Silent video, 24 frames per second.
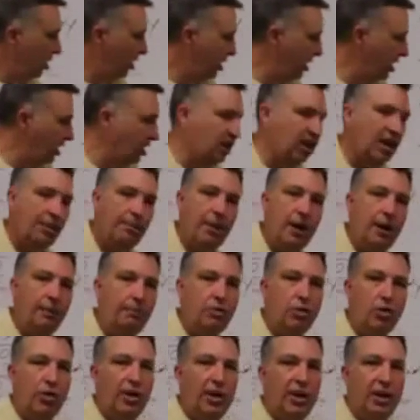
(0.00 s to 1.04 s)
are going to come up
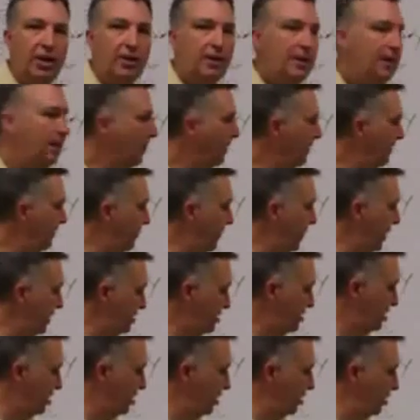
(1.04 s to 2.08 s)
during
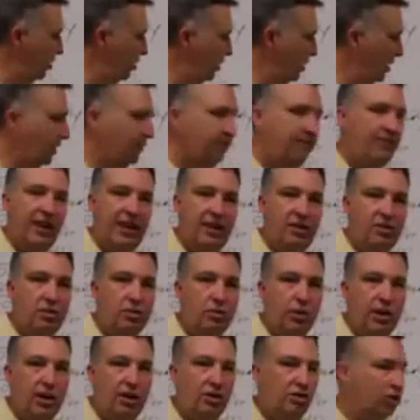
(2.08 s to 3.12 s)
phase 2 and phase
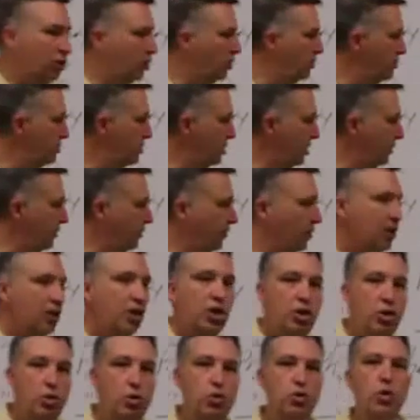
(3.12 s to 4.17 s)
3 in terms of
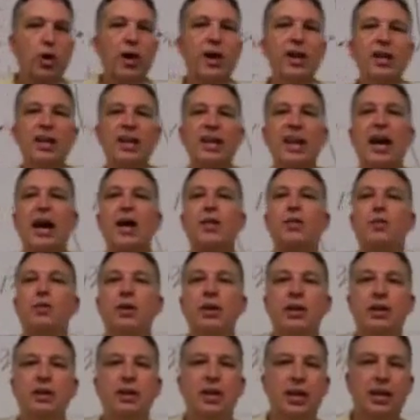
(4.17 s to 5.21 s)
you trying to gather
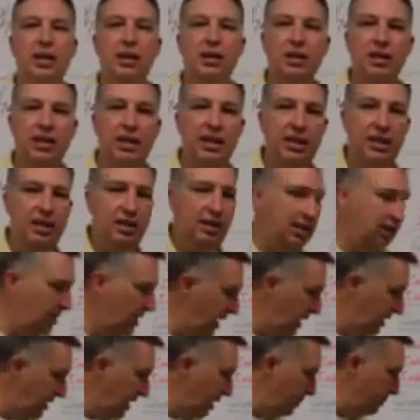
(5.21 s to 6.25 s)
and glean and
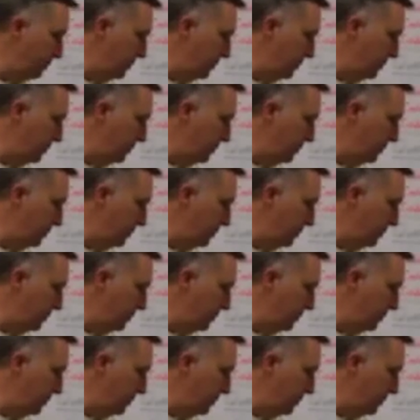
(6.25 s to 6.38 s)
take that